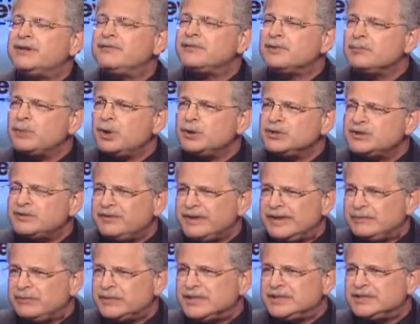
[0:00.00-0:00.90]
For most
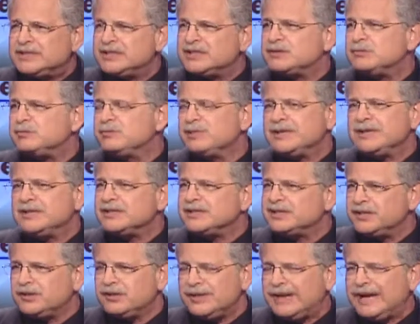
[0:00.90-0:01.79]
families, this would be
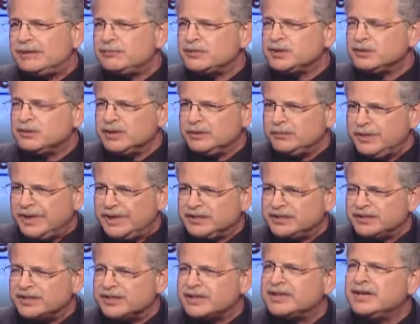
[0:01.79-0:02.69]
considered absolutely
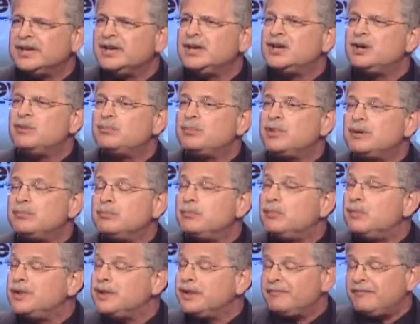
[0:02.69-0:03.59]
basic. But
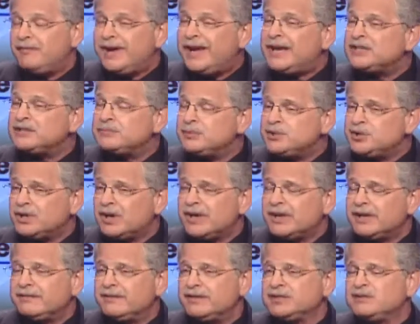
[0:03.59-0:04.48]
the vast
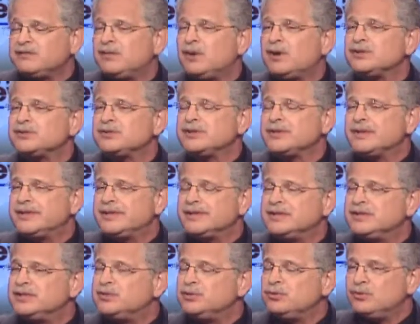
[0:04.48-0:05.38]
majority of these foster
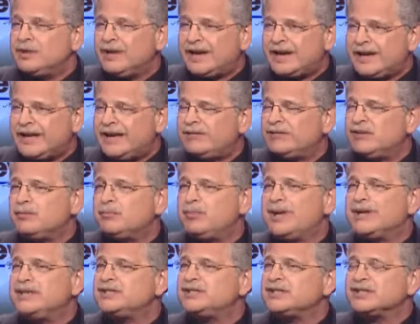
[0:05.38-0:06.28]
kids do not have the
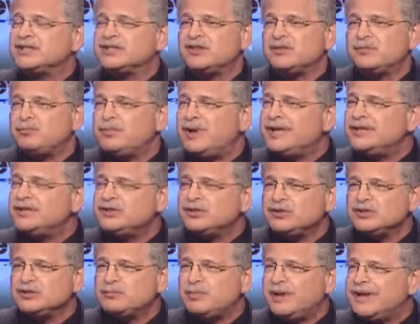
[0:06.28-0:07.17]
basics of
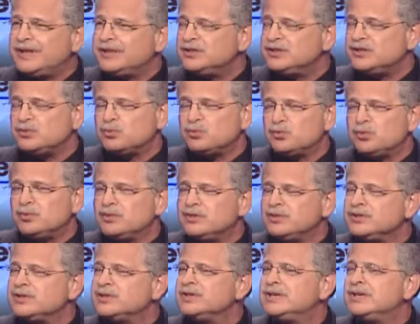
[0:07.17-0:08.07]
pencils, pens,
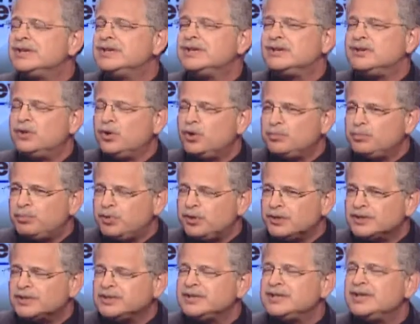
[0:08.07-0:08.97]
rulers,
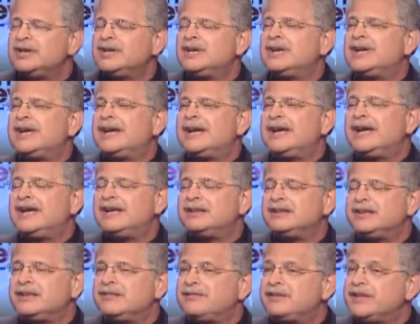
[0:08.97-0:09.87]
notebooks.
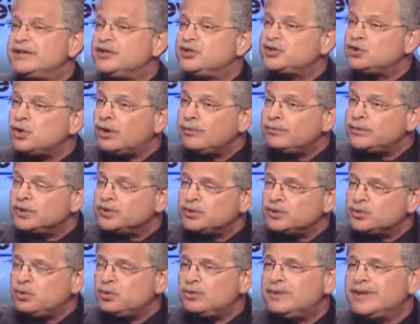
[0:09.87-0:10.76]
And if they show up to
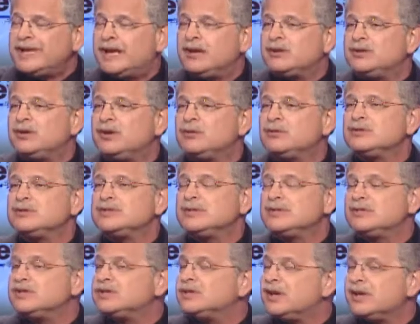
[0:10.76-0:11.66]
school without those,
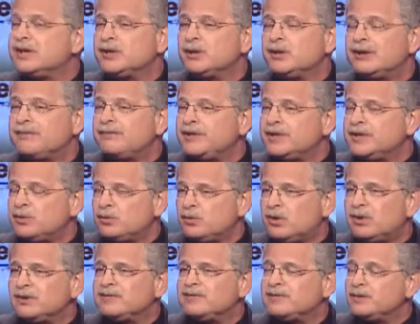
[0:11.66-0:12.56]
they're starting off on the
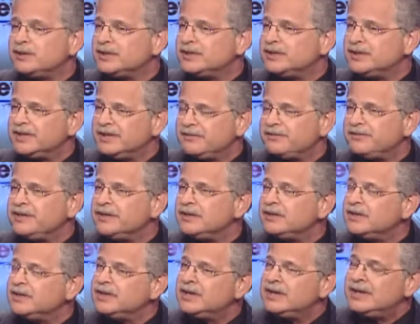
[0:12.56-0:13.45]
wrong foot and they
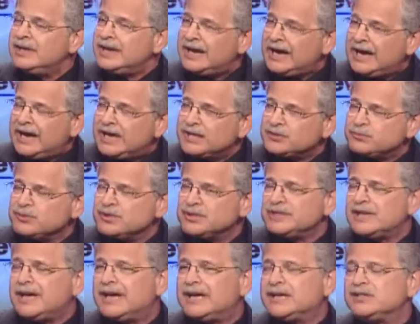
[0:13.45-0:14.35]
feel
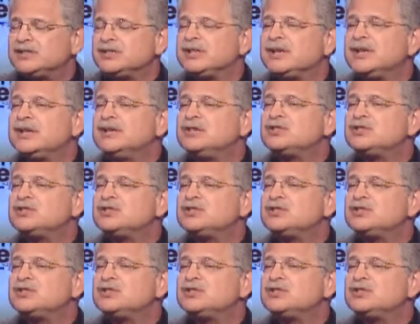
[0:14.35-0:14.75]
ostracized.